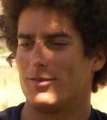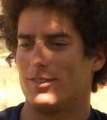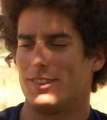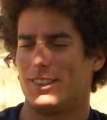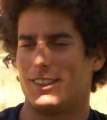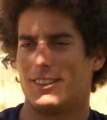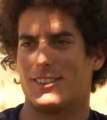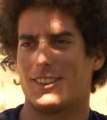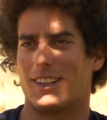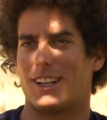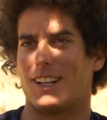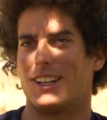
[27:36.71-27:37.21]

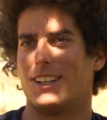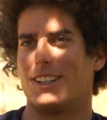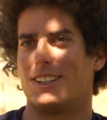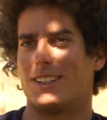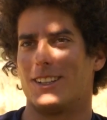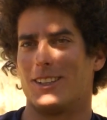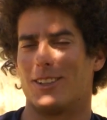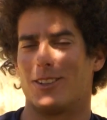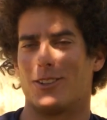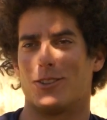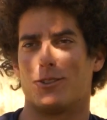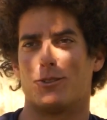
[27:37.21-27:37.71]
Is there
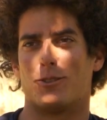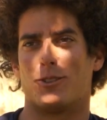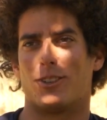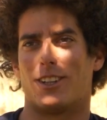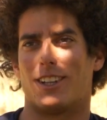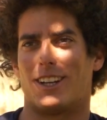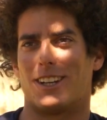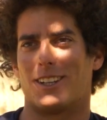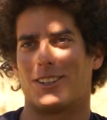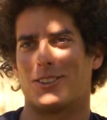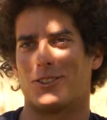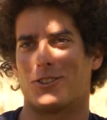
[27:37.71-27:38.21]
anything you would
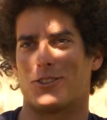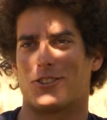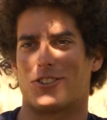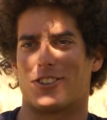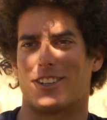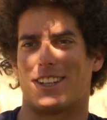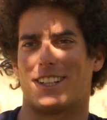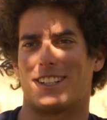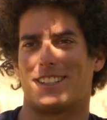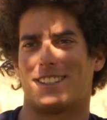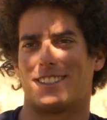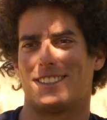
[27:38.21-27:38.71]
like to
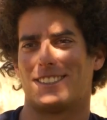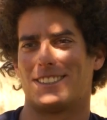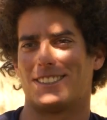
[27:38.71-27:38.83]
share?